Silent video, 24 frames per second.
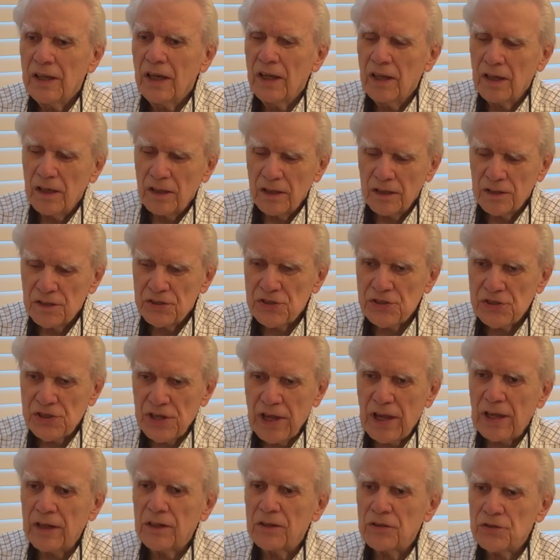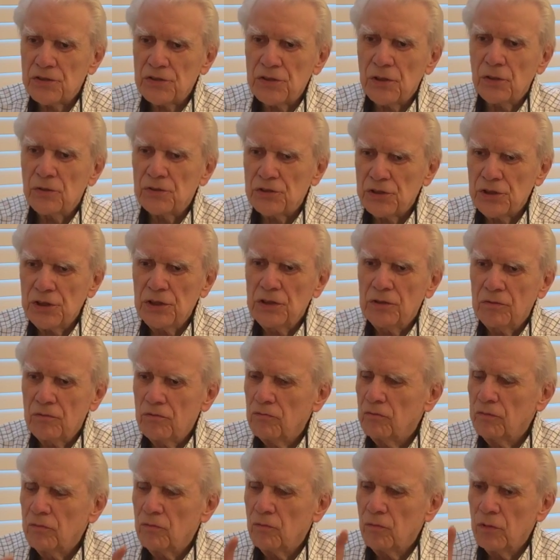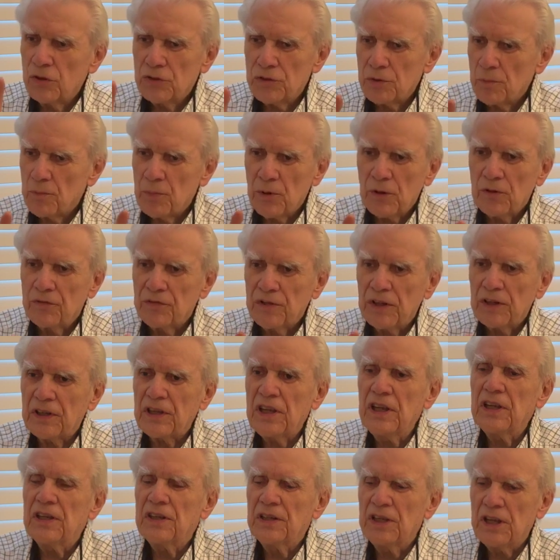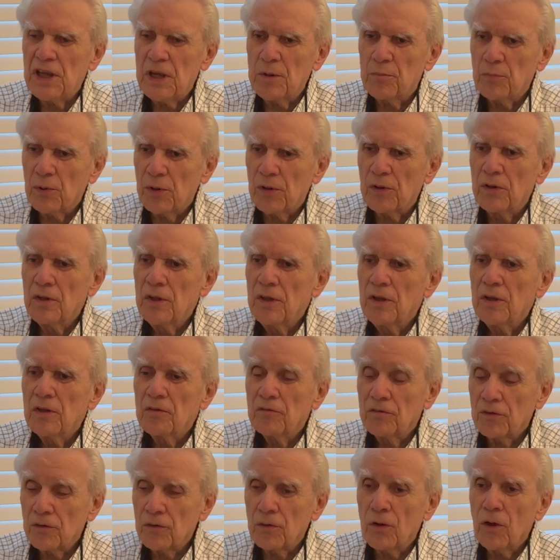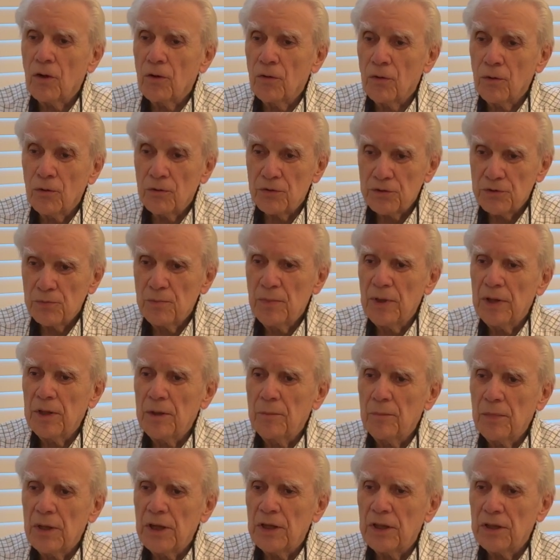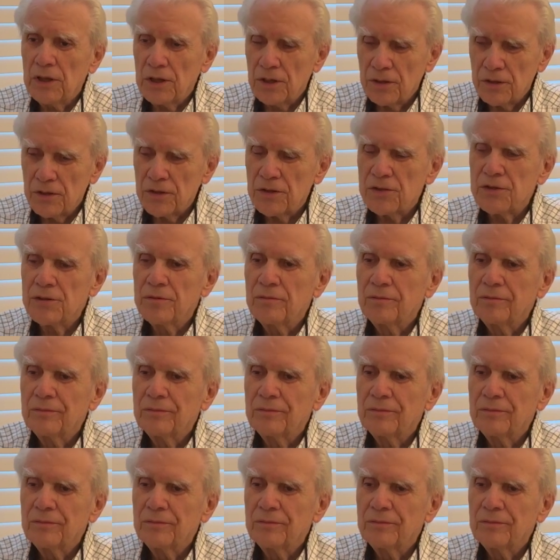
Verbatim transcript: uh, set. So she was a perfect innkeeper for all those many many years.